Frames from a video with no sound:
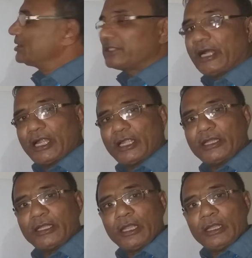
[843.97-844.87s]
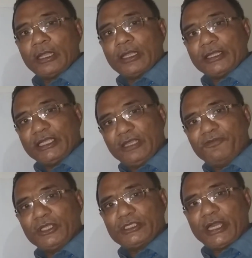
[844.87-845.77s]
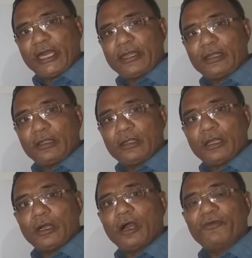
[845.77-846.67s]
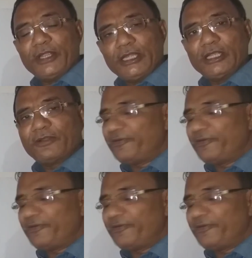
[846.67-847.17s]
the third key feature of Indian